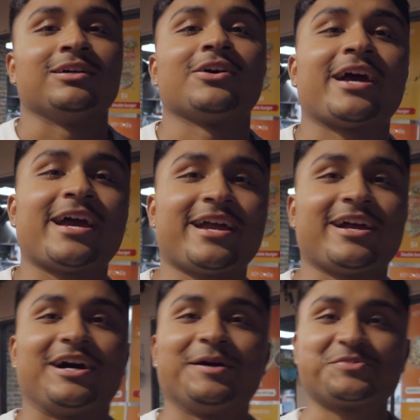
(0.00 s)

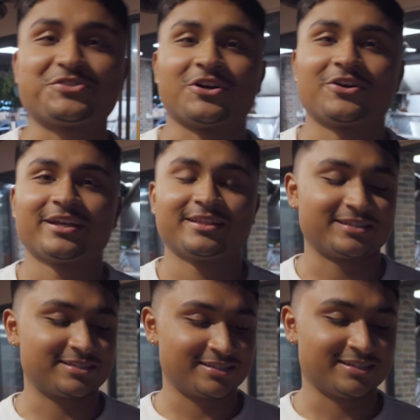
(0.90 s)
Okay, I'm sorry.
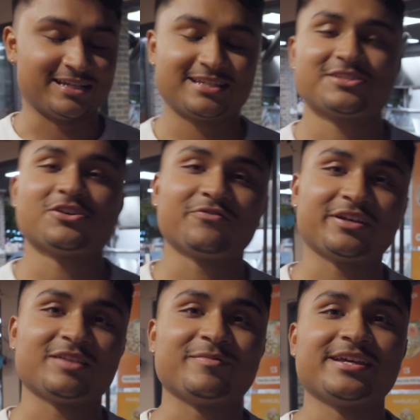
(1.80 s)
This this is not
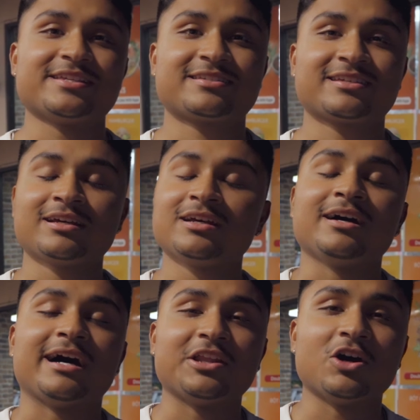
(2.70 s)
Vietnamese.
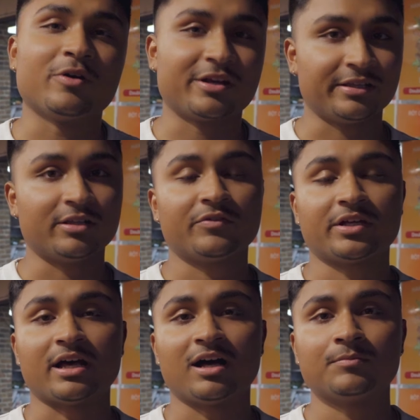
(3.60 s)
I know we're in Little
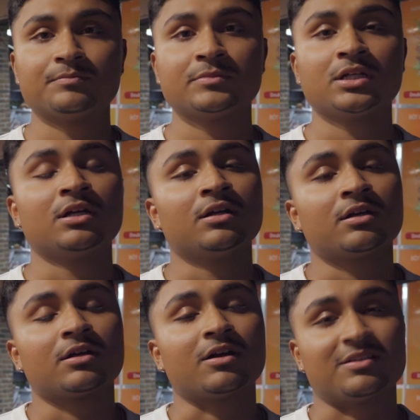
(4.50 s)
Vietnam
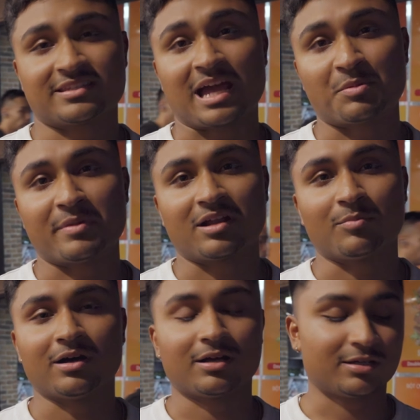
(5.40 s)
because it's
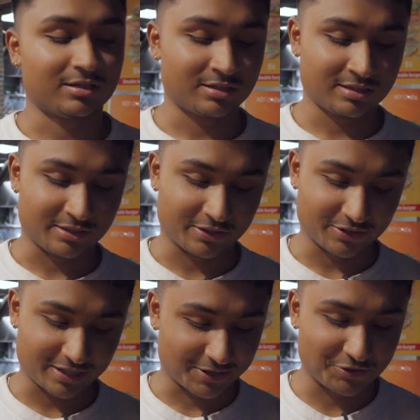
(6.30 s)
Cabramatta, but you
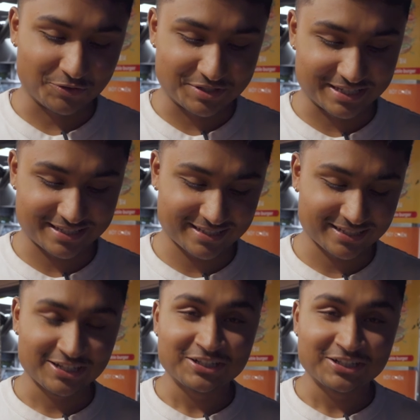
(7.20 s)
know I couldn't resist.